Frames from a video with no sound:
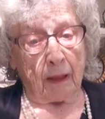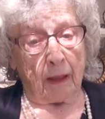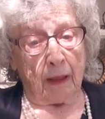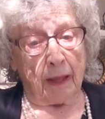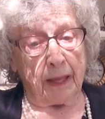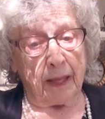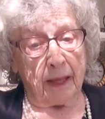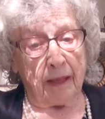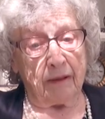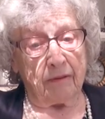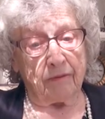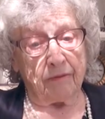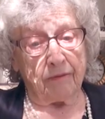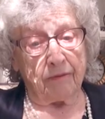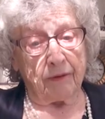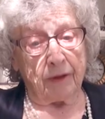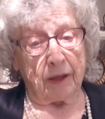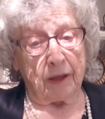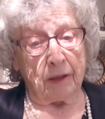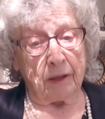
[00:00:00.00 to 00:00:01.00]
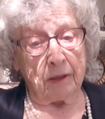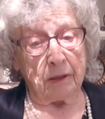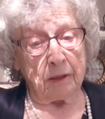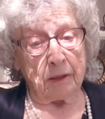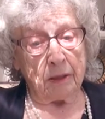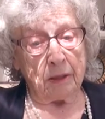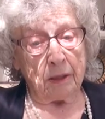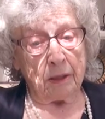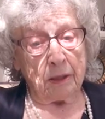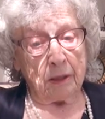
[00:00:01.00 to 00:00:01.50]
I have
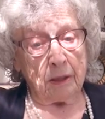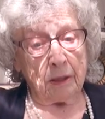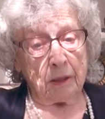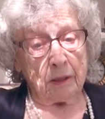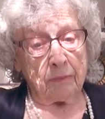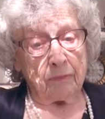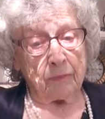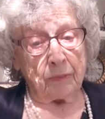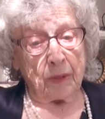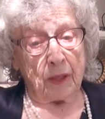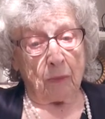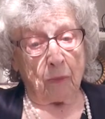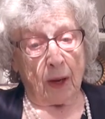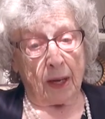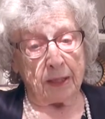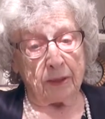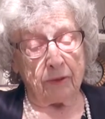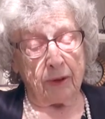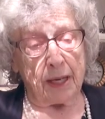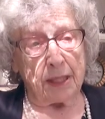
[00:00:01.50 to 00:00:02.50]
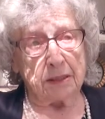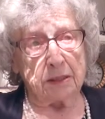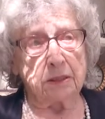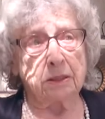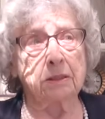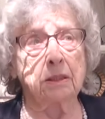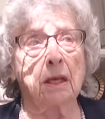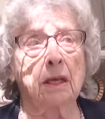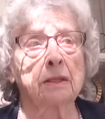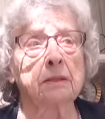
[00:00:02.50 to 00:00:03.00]
one
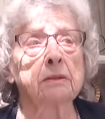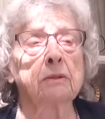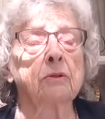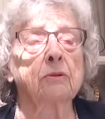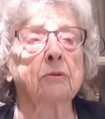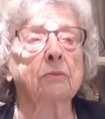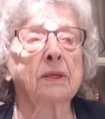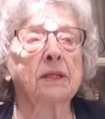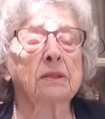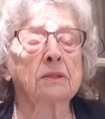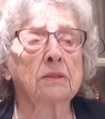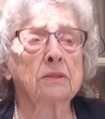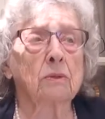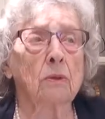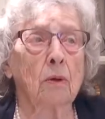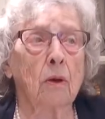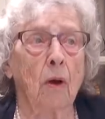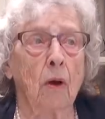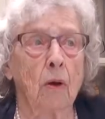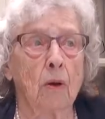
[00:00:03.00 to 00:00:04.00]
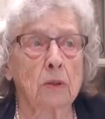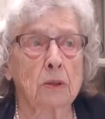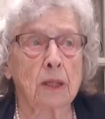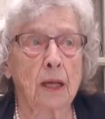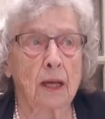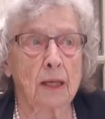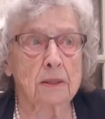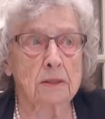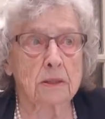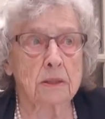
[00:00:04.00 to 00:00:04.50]
grandson who went to all
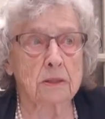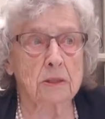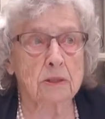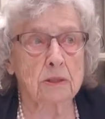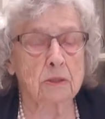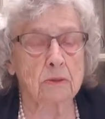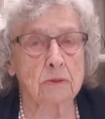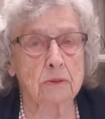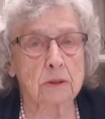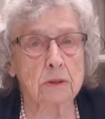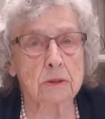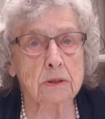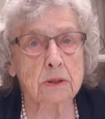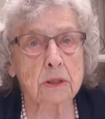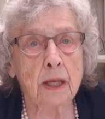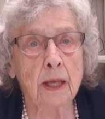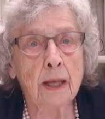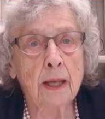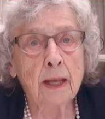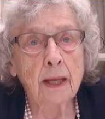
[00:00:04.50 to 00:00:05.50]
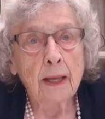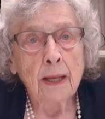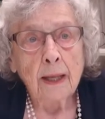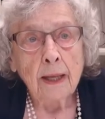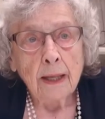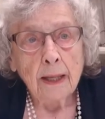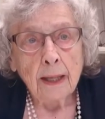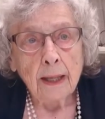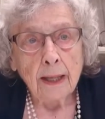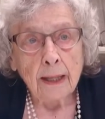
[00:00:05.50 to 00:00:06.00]
Kaiser schools,
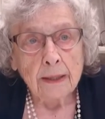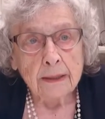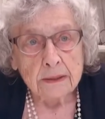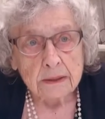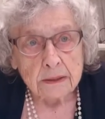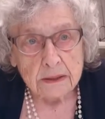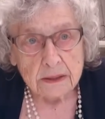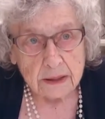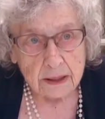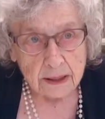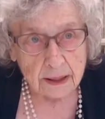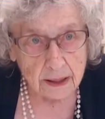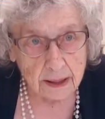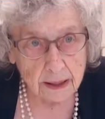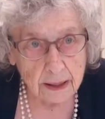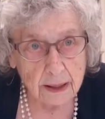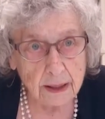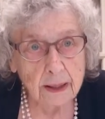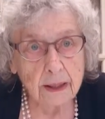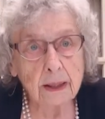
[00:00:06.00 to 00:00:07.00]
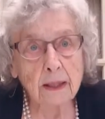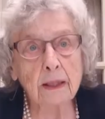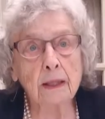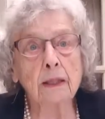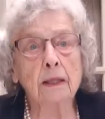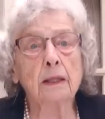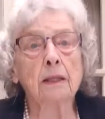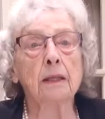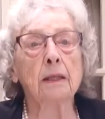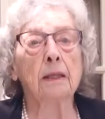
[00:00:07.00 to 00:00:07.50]
and
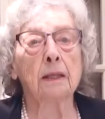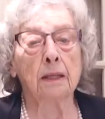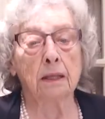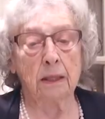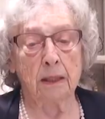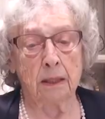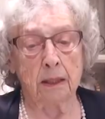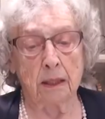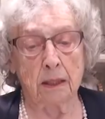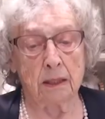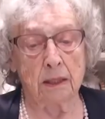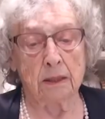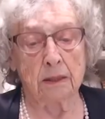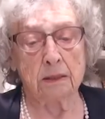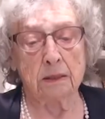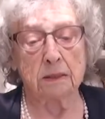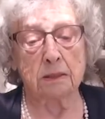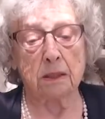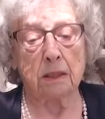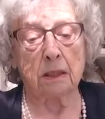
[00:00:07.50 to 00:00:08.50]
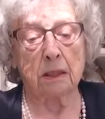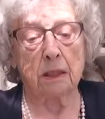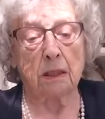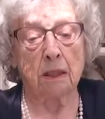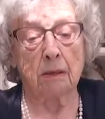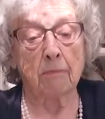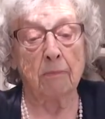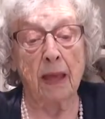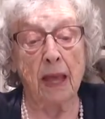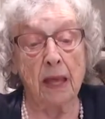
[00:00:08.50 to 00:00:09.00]
he is
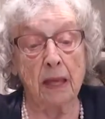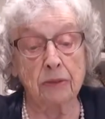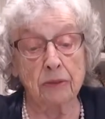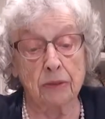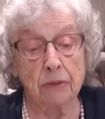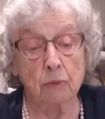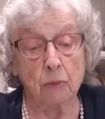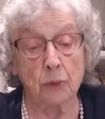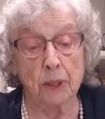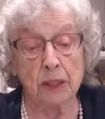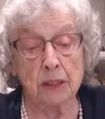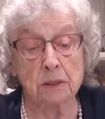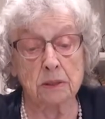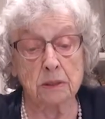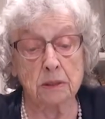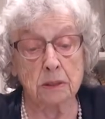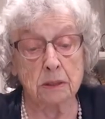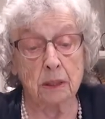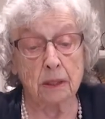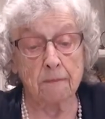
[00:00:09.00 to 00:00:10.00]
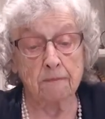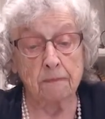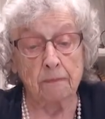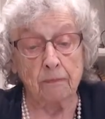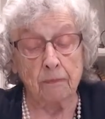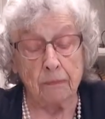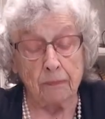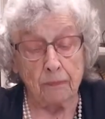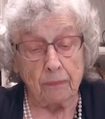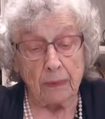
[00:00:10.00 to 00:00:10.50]
a math whiz,
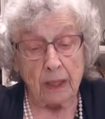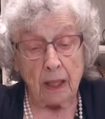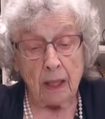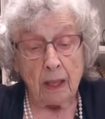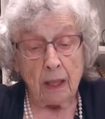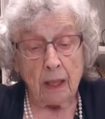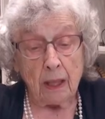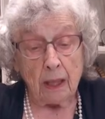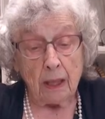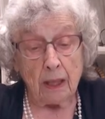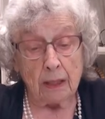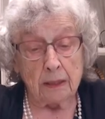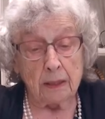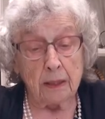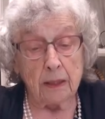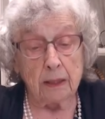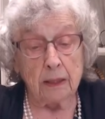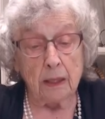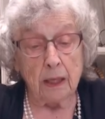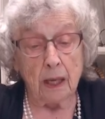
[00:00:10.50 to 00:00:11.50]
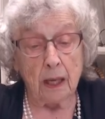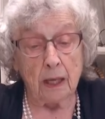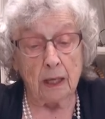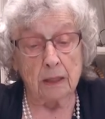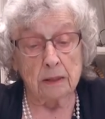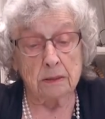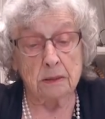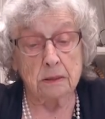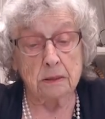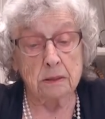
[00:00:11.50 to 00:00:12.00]
and he
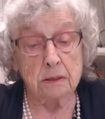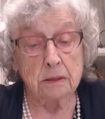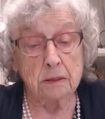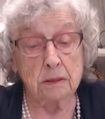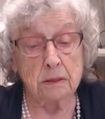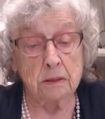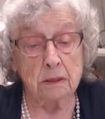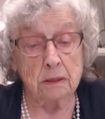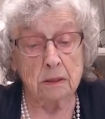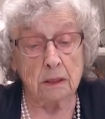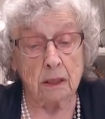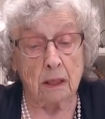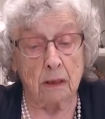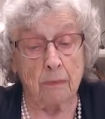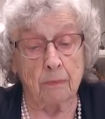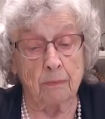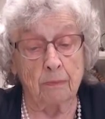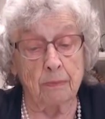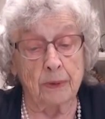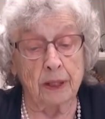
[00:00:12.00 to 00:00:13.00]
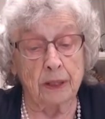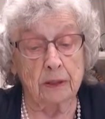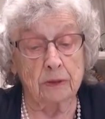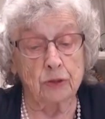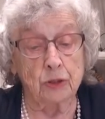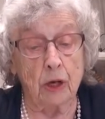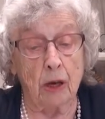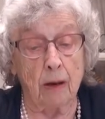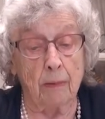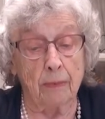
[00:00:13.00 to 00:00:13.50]
has a big
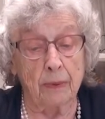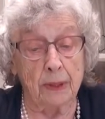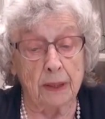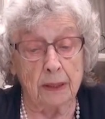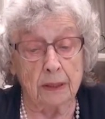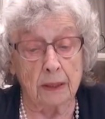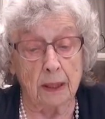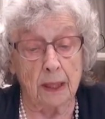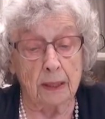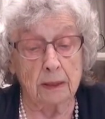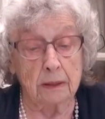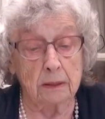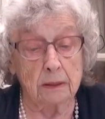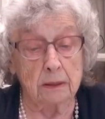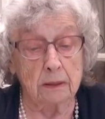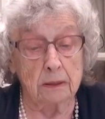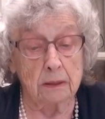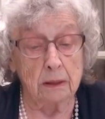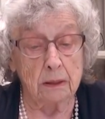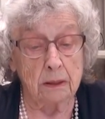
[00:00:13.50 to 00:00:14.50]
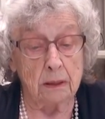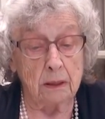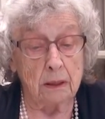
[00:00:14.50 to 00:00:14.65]
job in London.